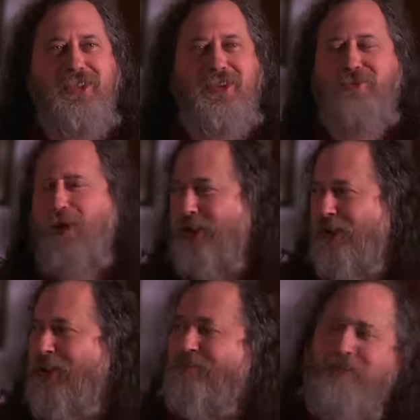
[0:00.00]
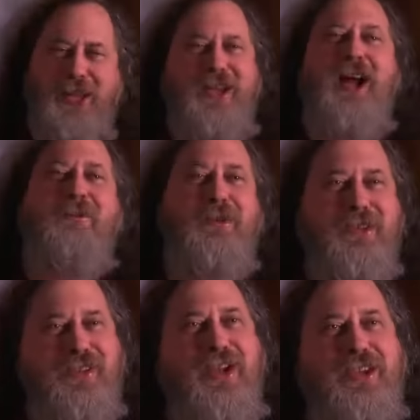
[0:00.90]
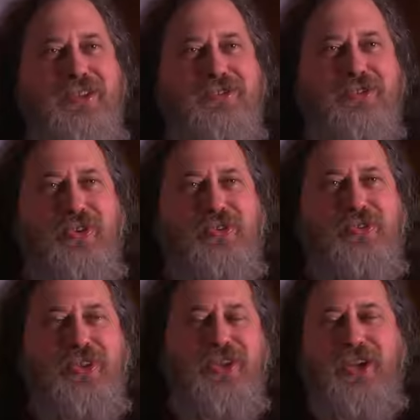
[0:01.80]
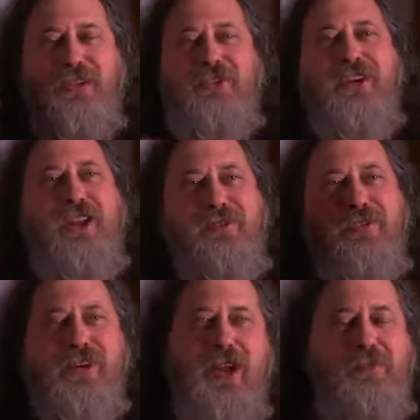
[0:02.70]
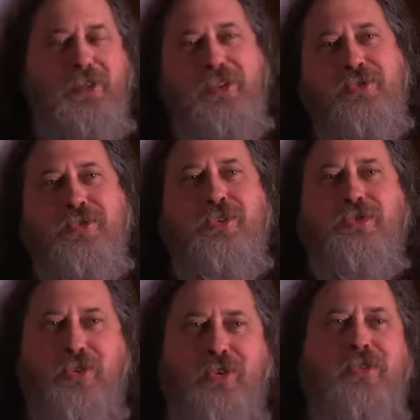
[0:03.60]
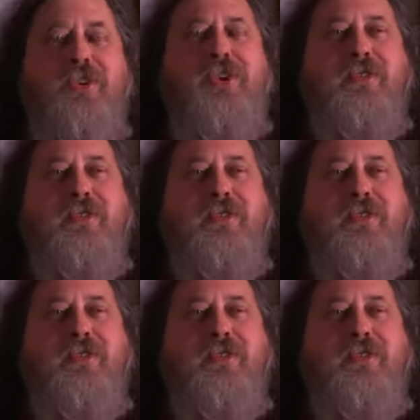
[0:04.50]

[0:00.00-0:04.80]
If I could have my copy that I control, and you could have your copy that you control,